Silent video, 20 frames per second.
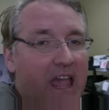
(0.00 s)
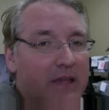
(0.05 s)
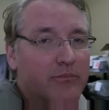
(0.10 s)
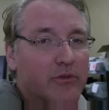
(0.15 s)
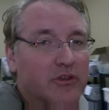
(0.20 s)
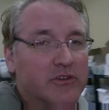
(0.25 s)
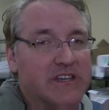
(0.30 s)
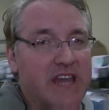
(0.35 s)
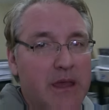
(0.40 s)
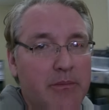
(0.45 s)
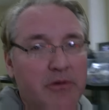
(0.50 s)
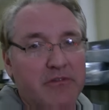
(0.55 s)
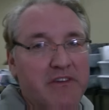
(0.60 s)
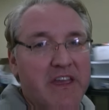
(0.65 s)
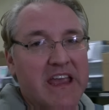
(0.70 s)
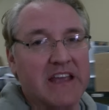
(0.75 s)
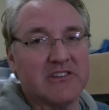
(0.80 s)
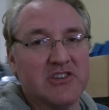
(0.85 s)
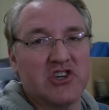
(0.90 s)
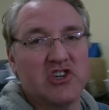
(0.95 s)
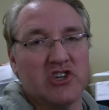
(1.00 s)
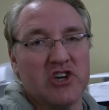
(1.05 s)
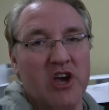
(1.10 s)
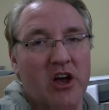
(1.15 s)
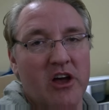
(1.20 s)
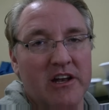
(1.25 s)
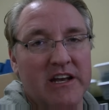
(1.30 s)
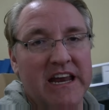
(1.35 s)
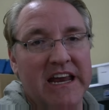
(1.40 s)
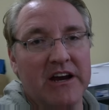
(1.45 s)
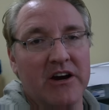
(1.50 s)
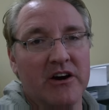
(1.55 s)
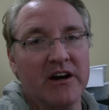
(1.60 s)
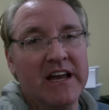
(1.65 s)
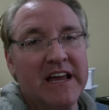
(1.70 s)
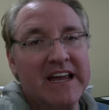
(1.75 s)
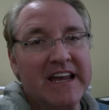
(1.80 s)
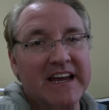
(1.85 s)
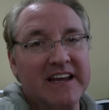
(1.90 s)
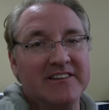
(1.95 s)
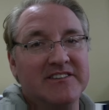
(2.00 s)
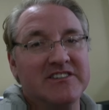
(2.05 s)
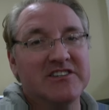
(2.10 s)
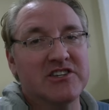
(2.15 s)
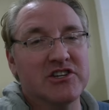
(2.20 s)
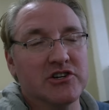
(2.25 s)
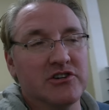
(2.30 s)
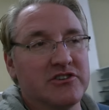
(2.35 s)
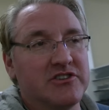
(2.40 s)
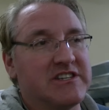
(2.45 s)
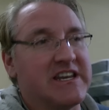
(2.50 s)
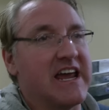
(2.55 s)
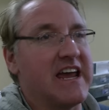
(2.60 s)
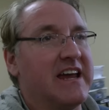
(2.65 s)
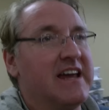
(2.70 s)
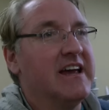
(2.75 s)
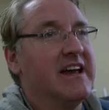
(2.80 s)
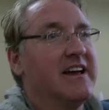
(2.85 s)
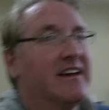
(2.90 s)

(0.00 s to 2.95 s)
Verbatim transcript: Blue table fans, Shawn here. It's Thursday.